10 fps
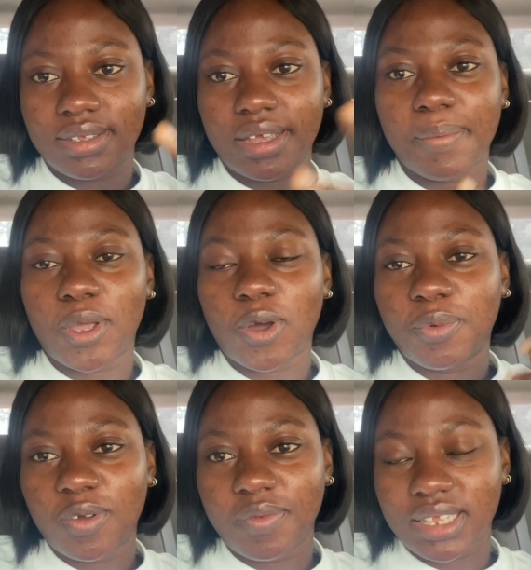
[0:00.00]
did um, a
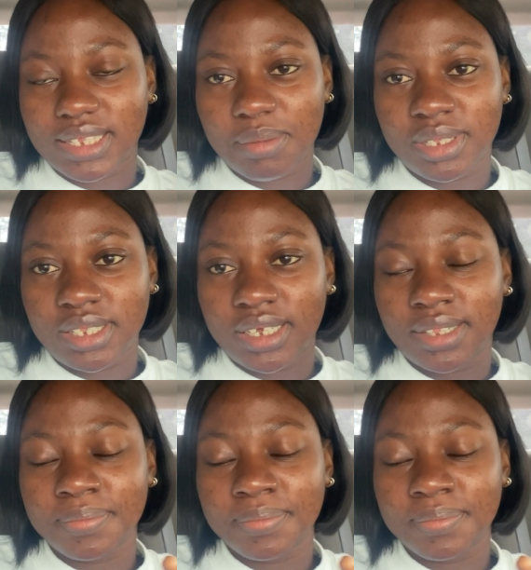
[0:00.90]
couple of examining